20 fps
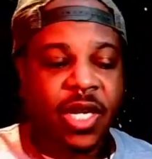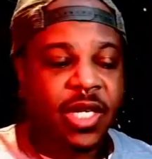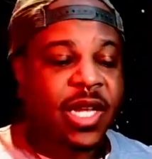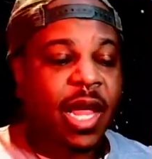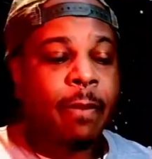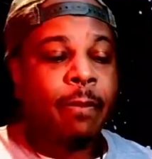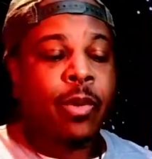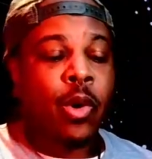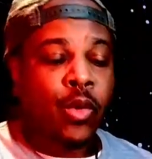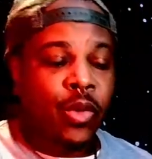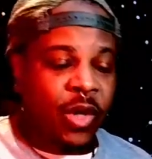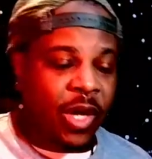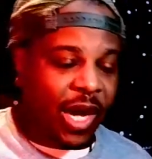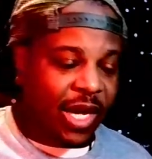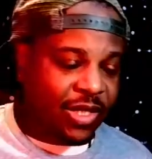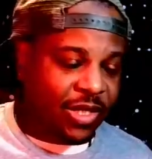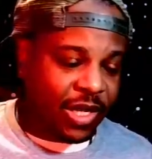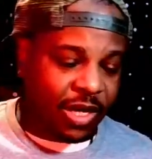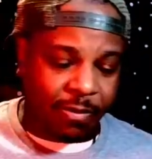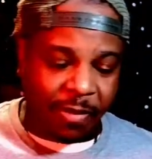It looks like both you
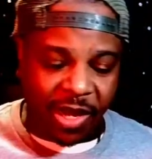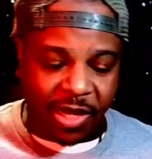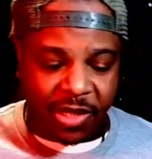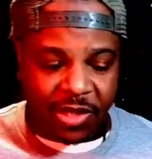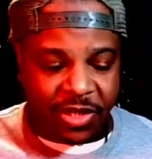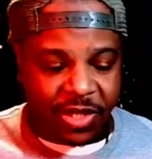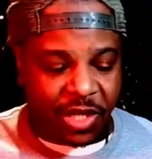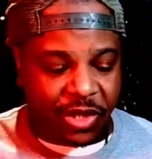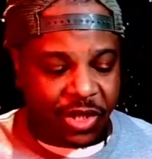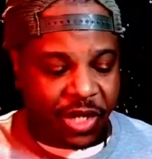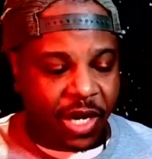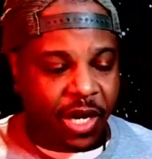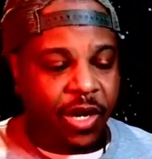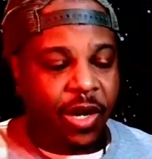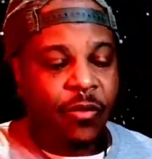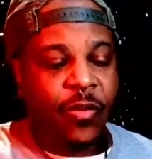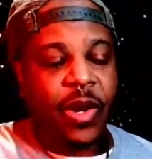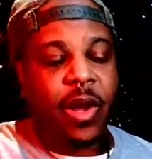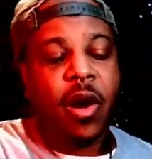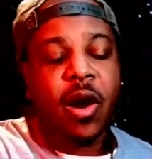guys need to make a decision
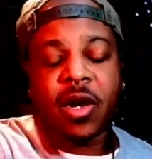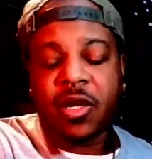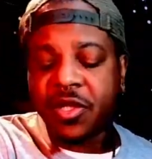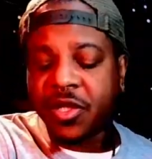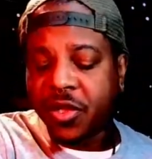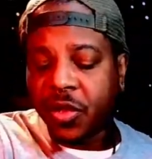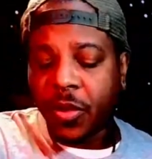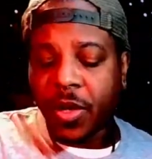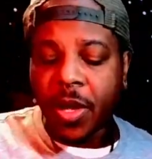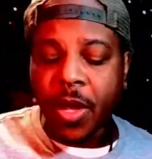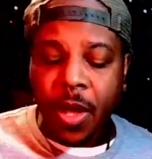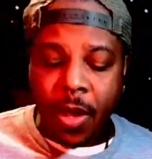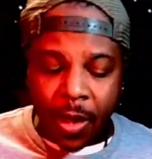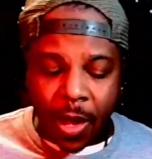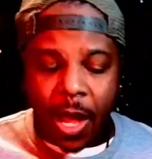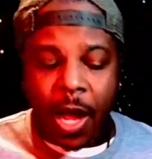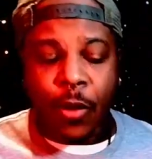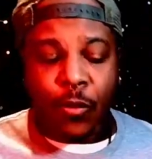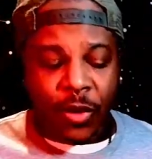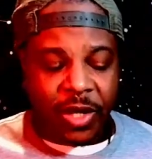here in regards to
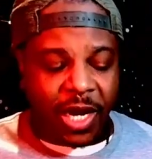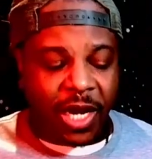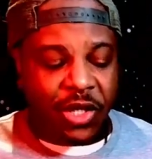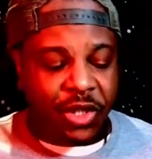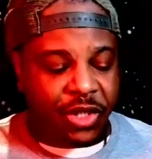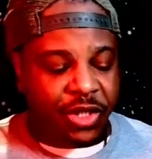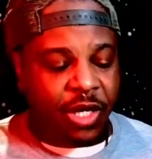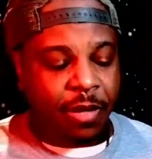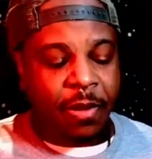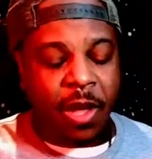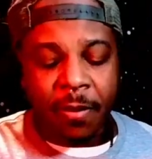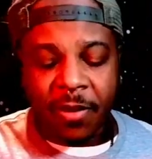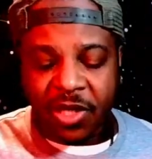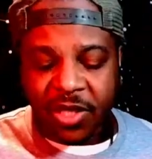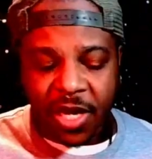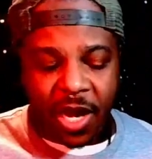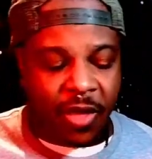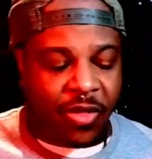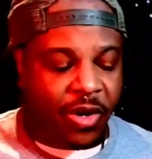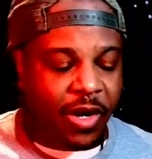a relationship. Coming
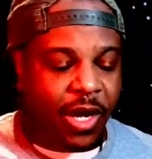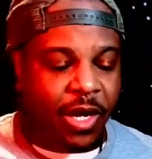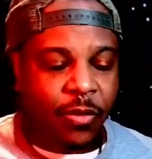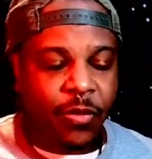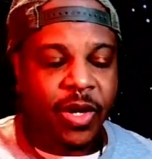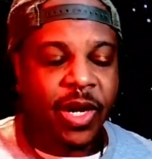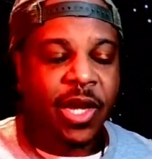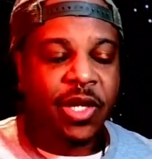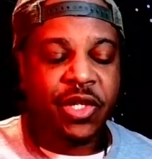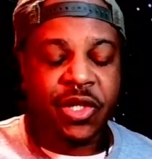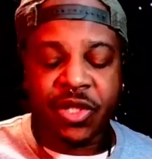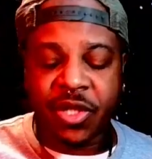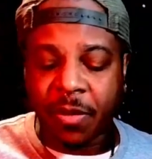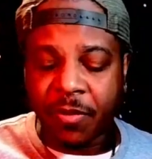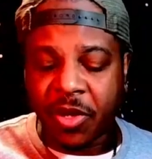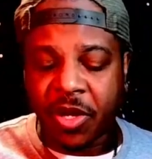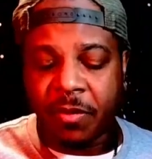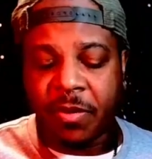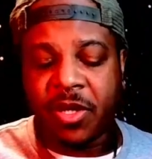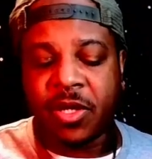together in a
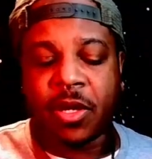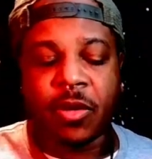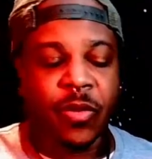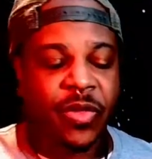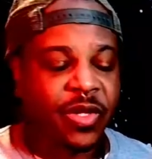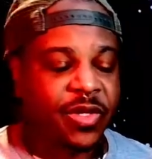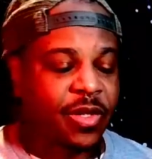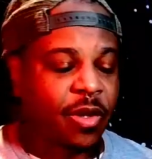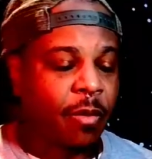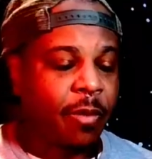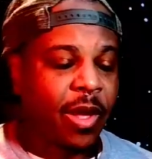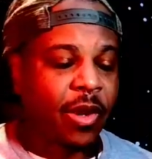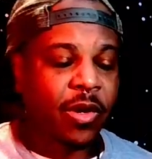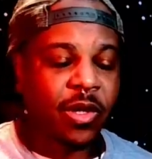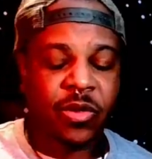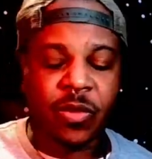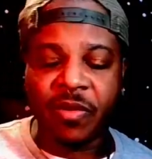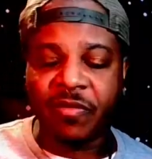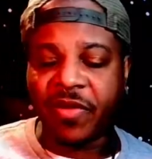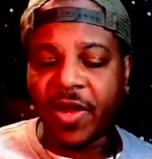relationship. You could be dealing with a soulmate
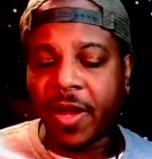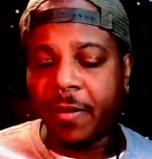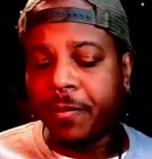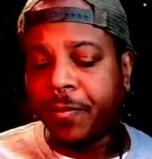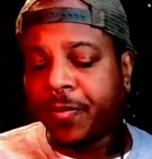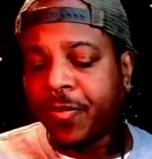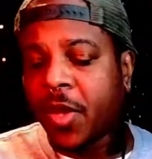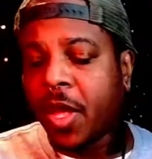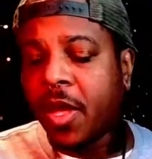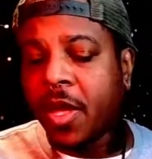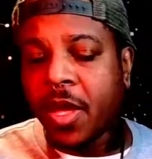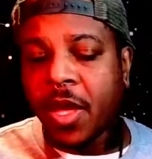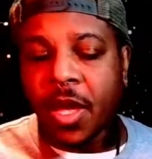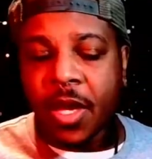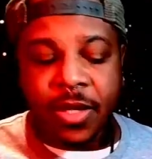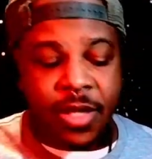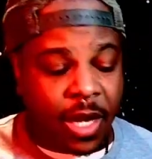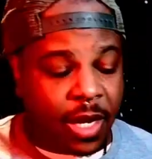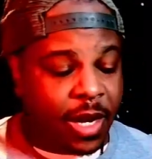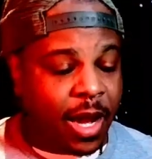or a twin flame.
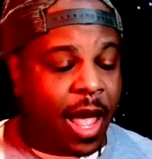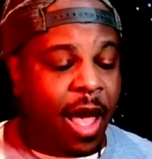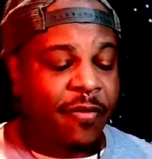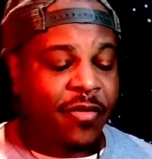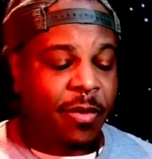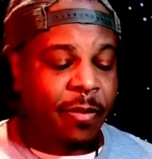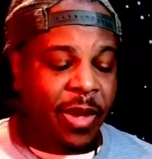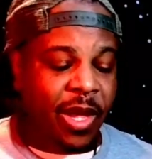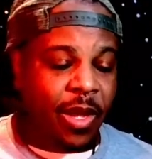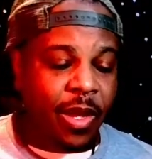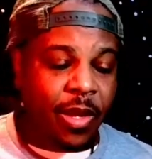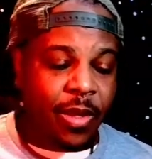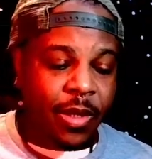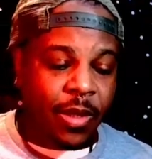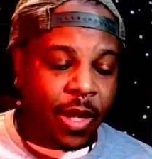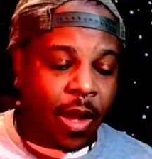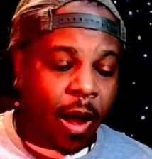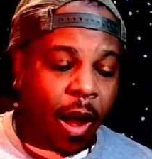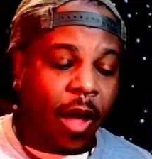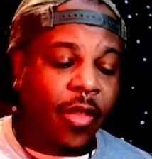Doesn't have to be.
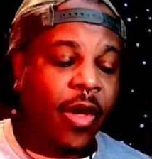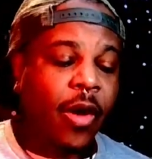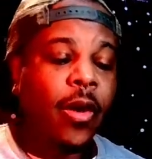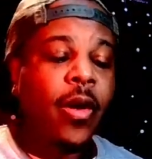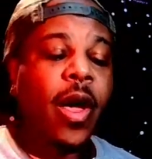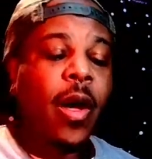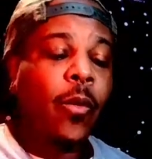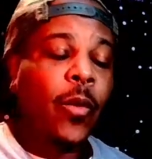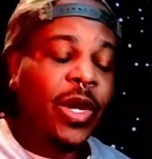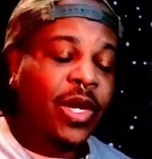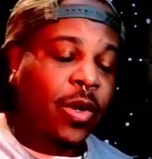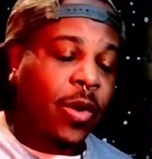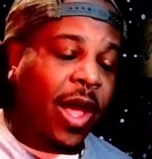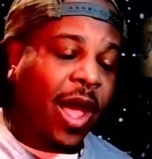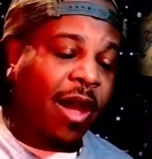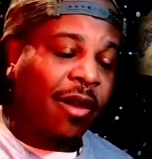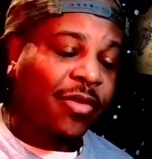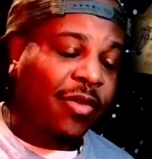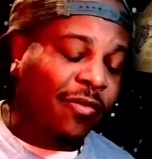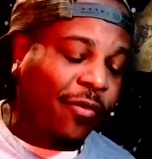Although, we do
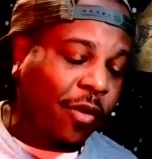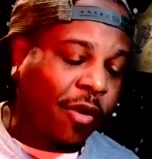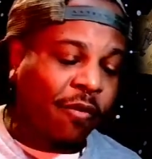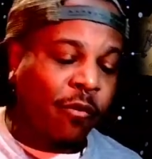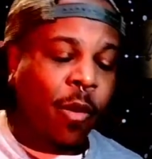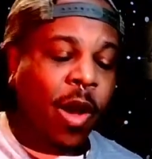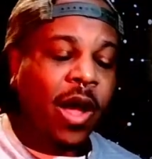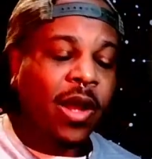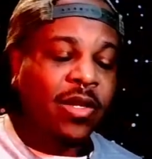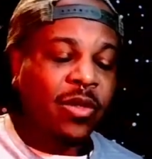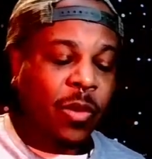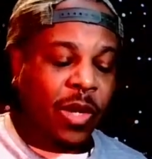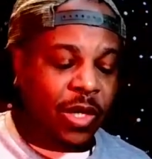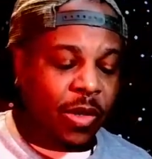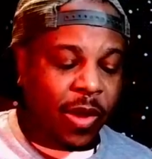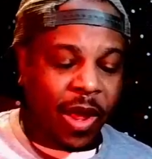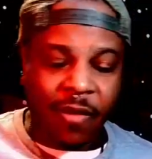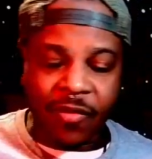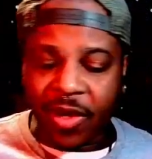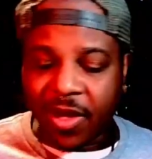have the Four of Wands. We
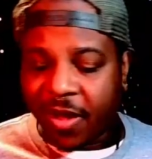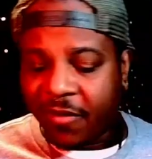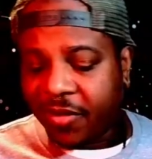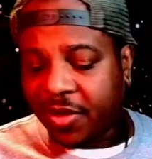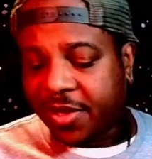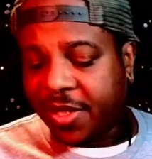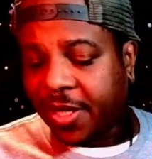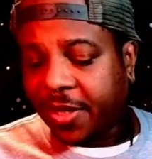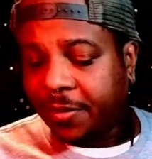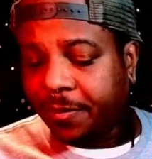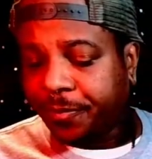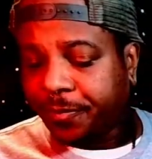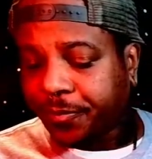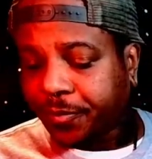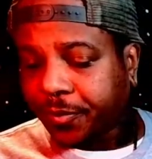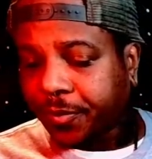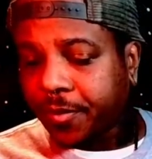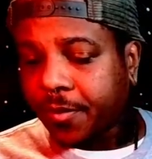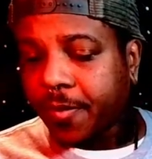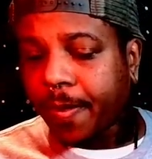do have the Lovers here.
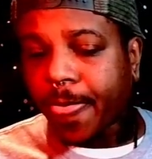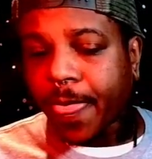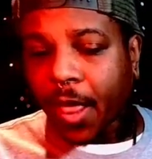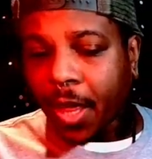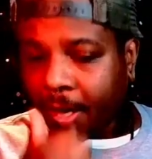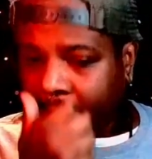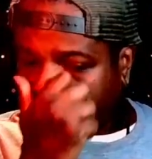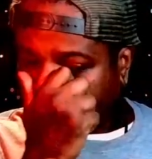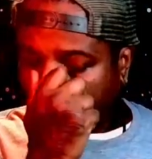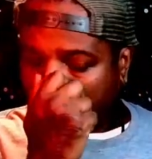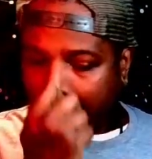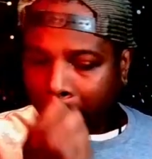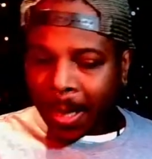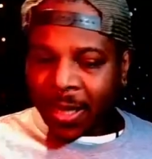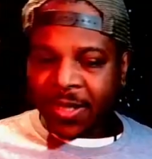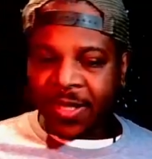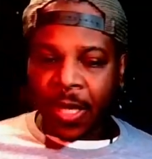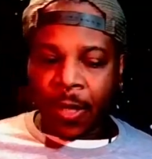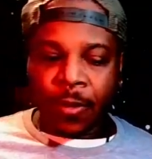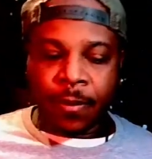
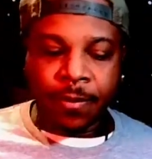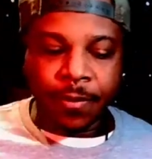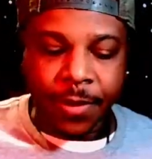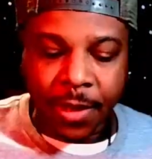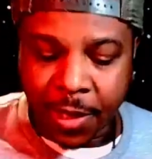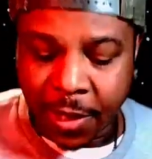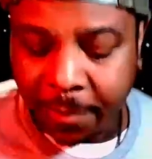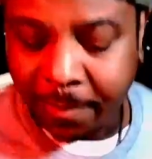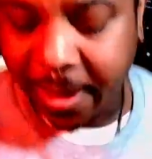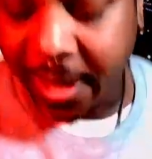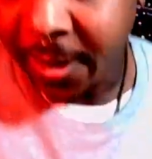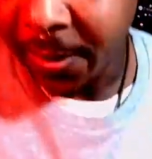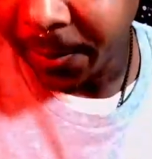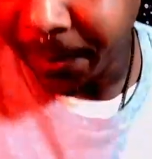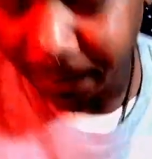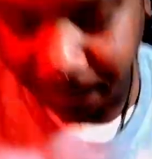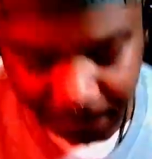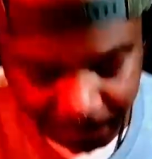So, could be.